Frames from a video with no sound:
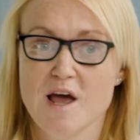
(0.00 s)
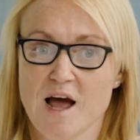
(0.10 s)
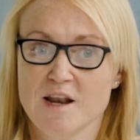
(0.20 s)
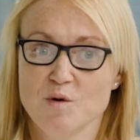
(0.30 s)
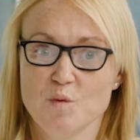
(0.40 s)

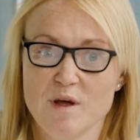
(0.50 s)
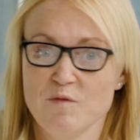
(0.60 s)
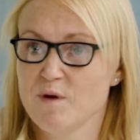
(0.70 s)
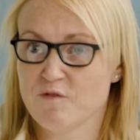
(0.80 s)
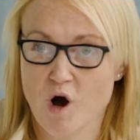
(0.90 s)
And if
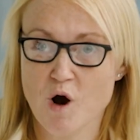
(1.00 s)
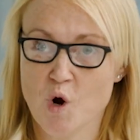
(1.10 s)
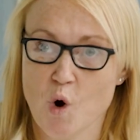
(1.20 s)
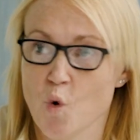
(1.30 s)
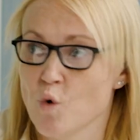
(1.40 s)
we've got a
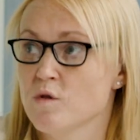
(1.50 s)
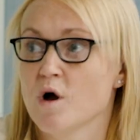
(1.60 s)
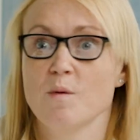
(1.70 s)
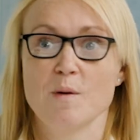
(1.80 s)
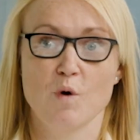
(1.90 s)
goal
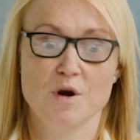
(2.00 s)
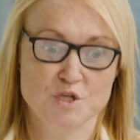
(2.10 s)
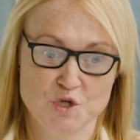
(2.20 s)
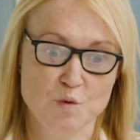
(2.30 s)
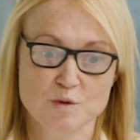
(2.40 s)
or we want to
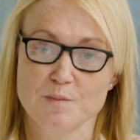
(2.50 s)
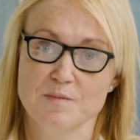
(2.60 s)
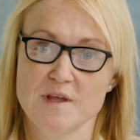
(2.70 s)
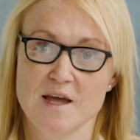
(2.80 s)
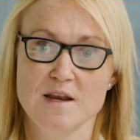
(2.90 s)
do
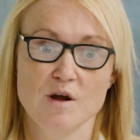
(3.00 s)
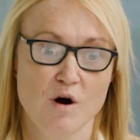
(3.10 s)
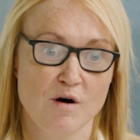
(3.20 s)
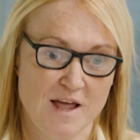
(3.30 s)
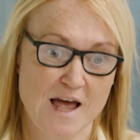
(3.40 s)
something
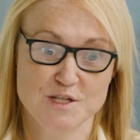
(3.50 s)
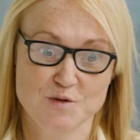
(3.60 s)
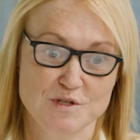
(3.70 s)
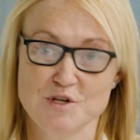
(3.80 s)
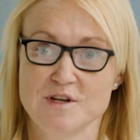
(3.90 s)
or get
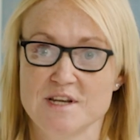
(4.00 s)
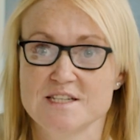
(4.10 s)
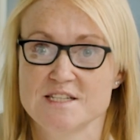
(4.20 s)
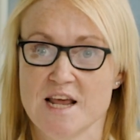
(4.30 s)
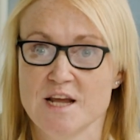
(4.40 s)
to a certain
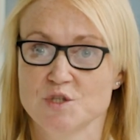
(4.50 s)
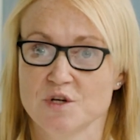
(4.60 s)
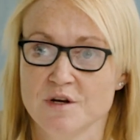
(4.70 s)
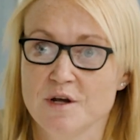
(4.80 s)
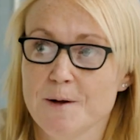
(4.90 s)

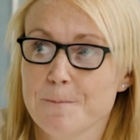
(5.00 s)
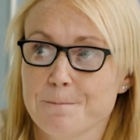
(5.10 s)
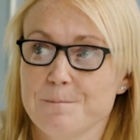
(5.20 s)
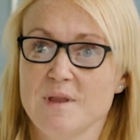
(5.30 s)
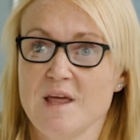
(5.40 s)
destination,
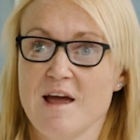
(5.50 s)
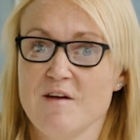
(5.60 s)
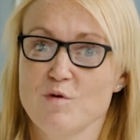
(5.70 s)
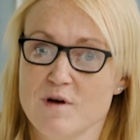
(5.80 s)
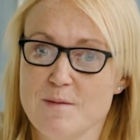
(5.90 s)
yeah,
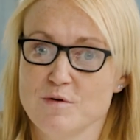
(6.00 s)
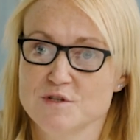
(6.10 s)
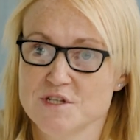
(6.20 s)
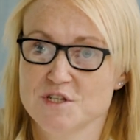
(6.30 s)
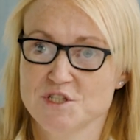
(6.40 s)
if we're able
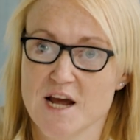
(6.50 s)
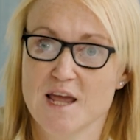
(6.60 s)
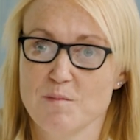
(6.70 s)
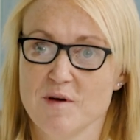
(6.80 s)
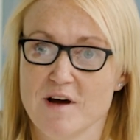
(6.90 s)
to check
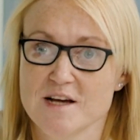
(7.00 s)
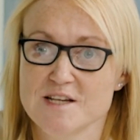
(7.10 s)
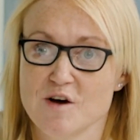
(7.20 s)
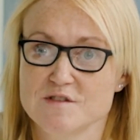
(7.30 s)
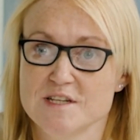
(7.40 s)
in with
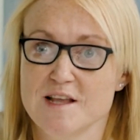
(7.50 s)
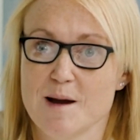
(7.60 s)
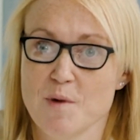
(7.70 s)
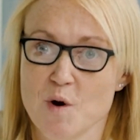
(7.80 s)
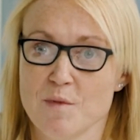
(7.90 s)
ourselves in that
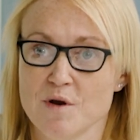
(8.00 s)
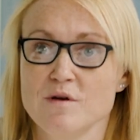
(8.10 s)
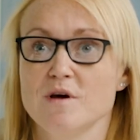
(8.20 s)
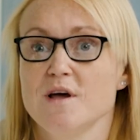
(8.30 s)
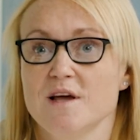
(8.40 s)

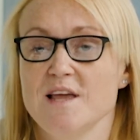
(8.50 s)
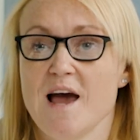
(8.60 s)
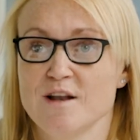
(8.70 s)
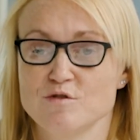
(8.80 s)
moment, and